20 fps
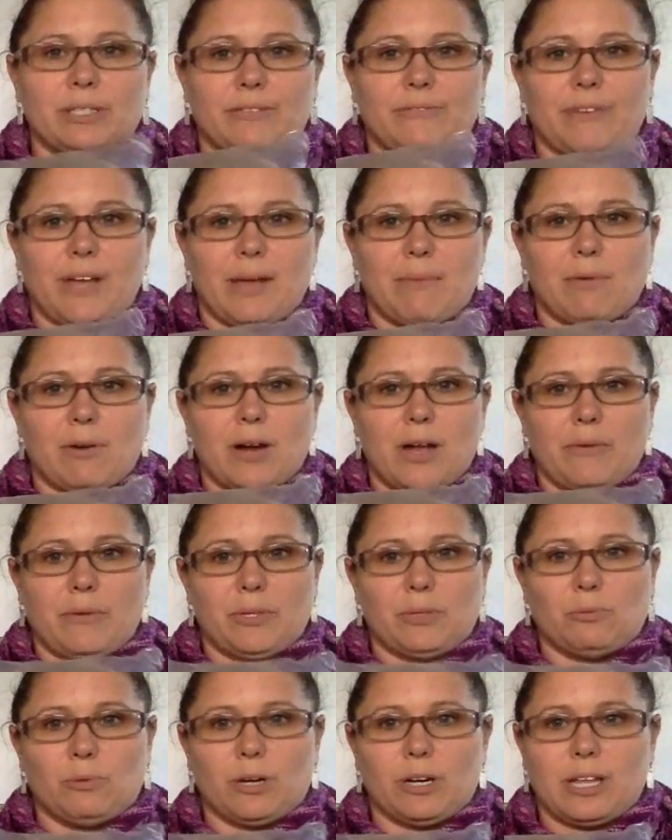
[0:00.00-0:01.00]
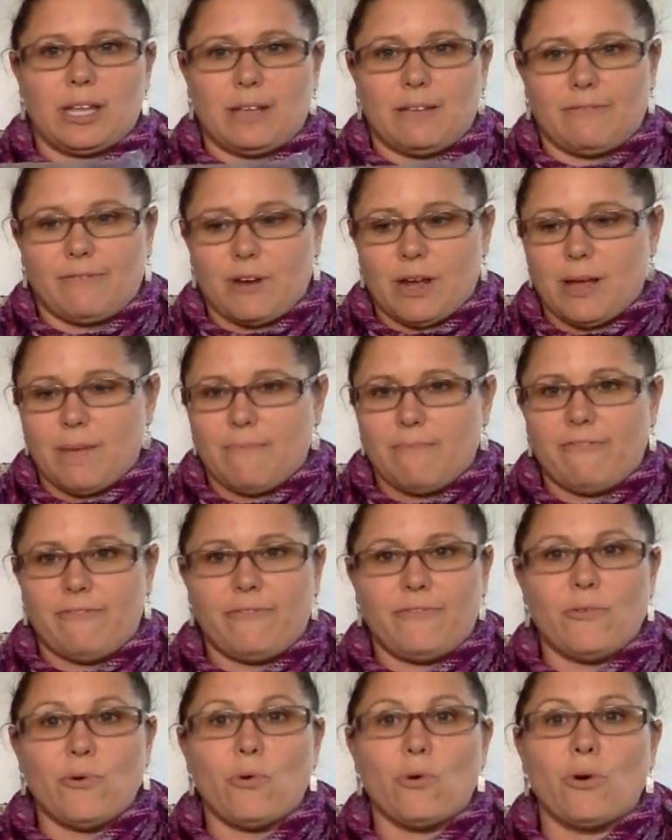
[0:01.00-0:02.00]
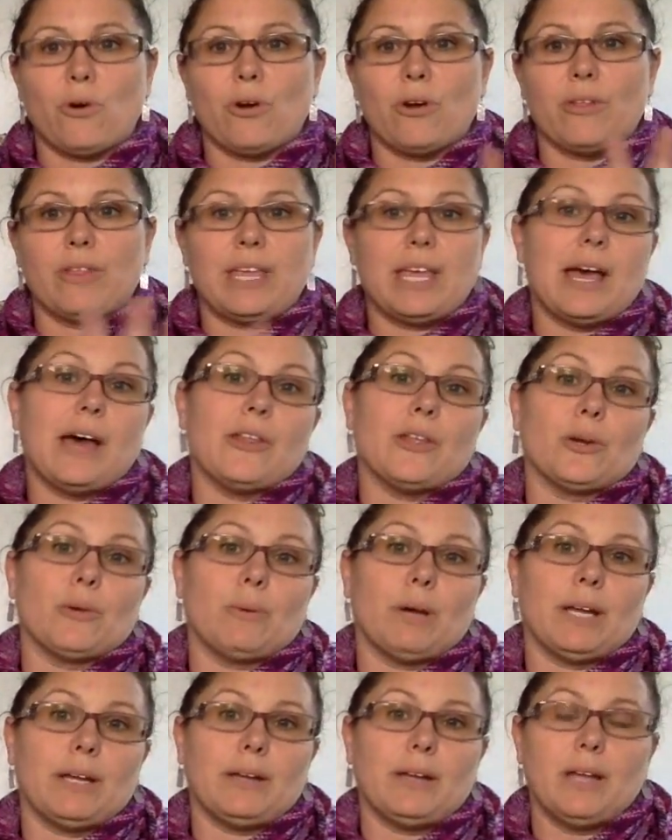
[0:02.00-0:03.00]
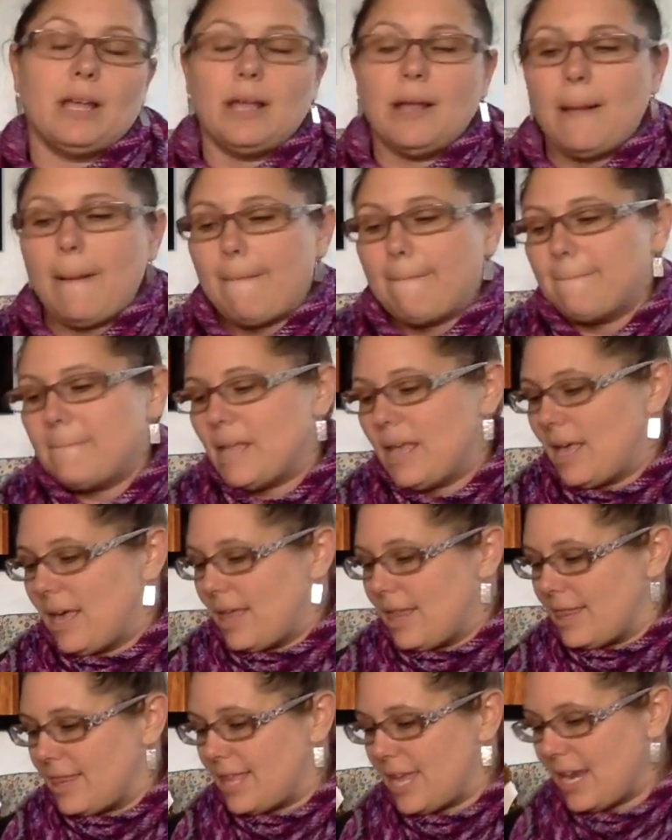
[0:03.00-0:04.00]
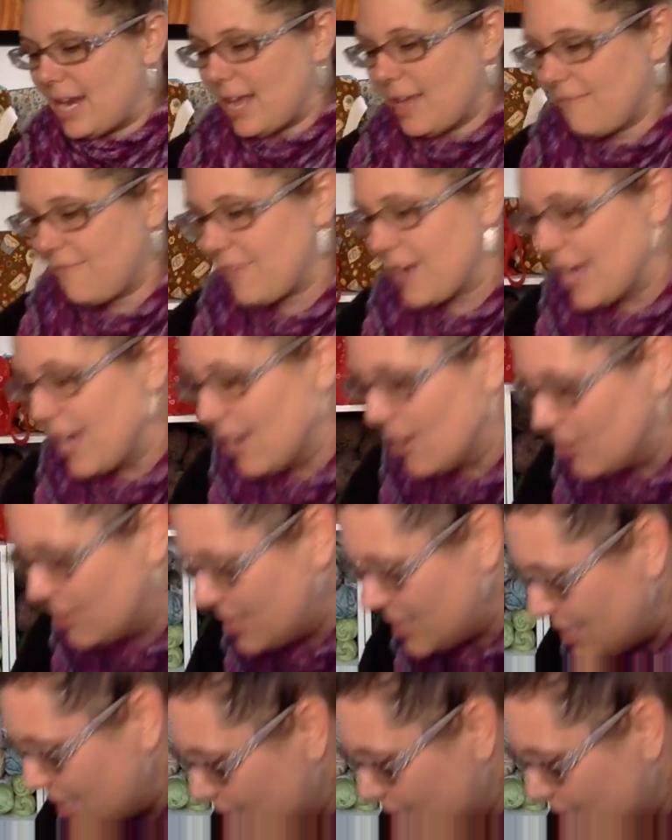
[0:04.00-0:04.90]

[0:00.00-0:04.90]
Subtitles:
the fiber I was working from for the other one. Then I found